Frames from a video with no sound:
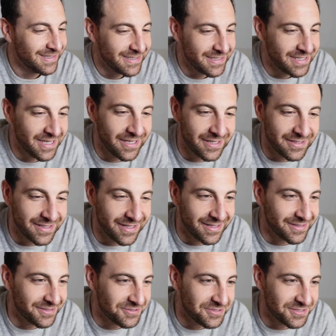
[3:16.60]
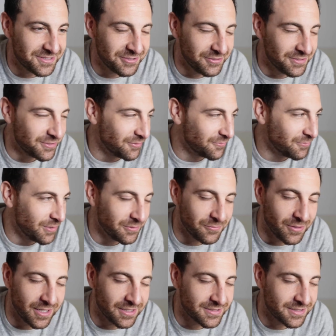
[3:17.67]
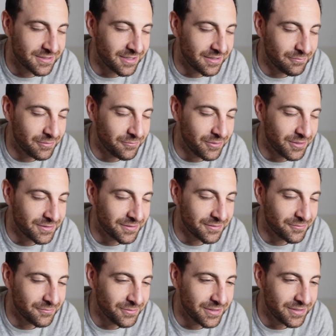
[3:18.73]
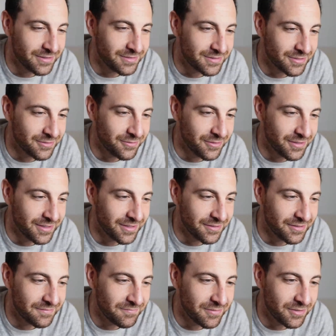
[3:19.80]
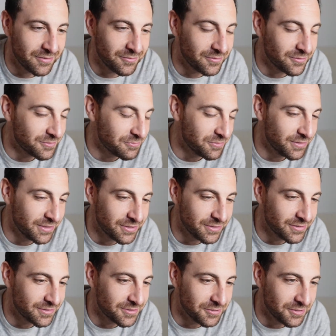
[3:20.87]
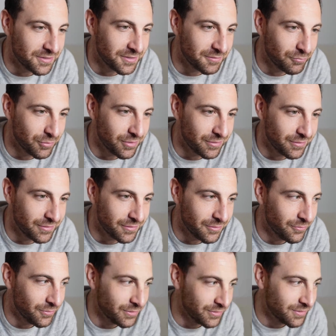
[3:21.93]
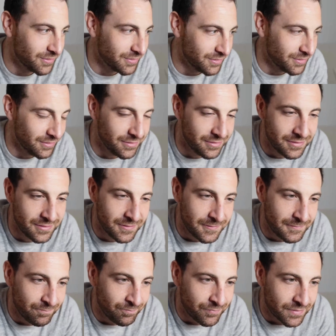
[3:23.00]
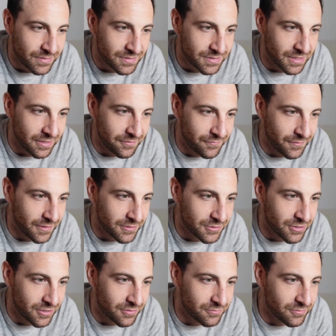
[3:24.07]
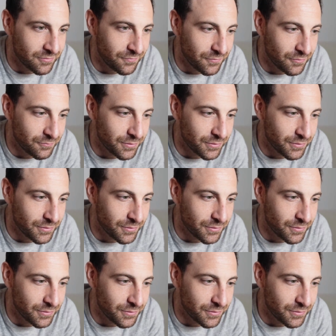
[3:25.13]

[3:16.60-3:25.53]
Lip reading: Yeah. There's a series called Red Rising that I've been wanting to read. So I heard it's really good. So I think I'm probably going to go into the sci-fi genre for a bit.